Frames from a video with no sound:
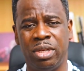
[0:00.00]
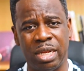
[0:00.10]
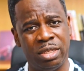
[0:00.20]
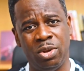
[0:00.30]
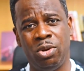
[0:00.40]

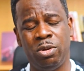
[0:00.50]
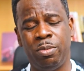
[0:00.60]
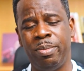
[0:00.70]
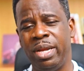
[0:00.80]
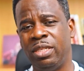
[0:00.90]
That's the
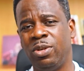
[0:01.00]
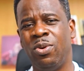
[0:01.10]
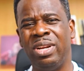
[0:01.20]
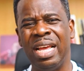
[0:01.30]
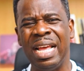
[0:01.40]
Almighty
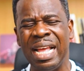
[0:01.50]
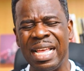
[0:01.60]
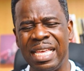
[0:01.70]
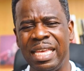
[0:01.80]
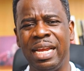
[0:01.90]
God
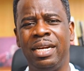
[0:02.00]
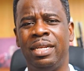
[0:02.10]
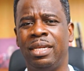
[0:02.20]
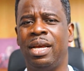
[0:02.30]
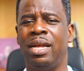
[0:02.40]

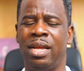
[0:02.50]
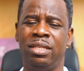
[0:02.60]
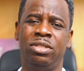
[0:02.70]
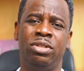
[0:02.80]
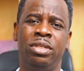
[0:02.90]
hearing and
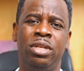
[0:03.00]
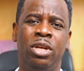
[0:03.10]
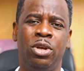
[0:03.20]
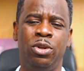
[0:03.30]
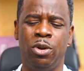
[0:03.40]
answering
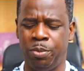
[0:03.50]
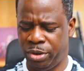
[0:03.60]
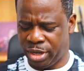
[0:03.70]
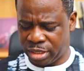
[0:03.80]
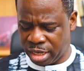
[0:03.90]
your prayers.